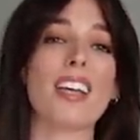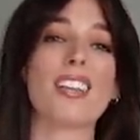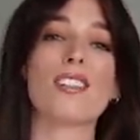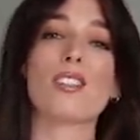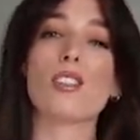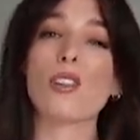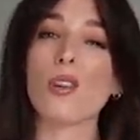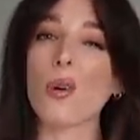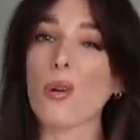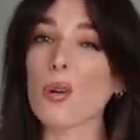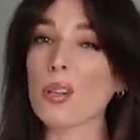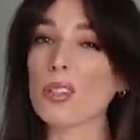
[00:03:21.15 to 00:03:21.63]

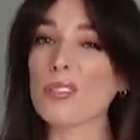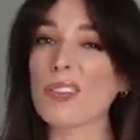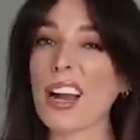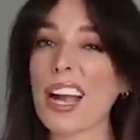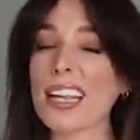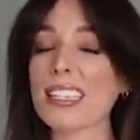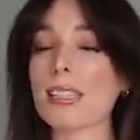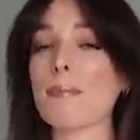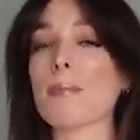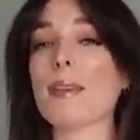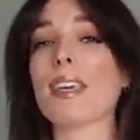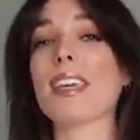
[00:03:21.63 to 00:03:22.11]
stole the
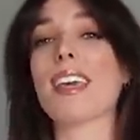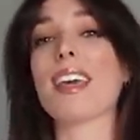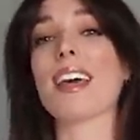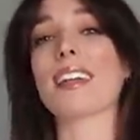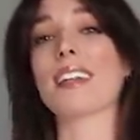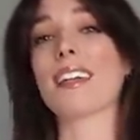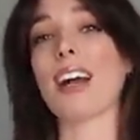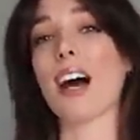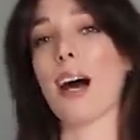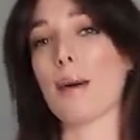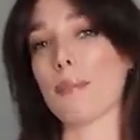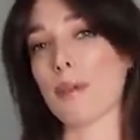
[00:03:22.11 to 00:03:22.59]
recipe
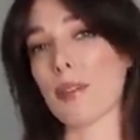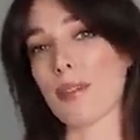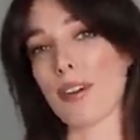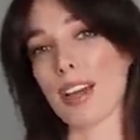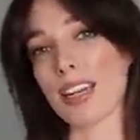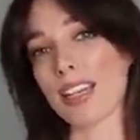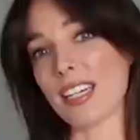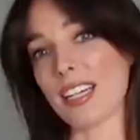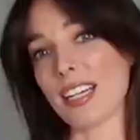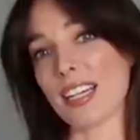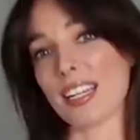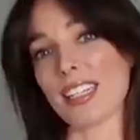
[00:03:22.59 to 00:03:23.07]
and
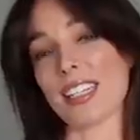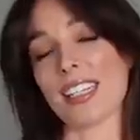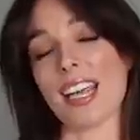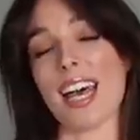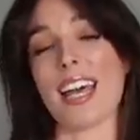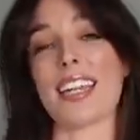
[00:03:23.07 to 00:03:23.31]
copyrighted it.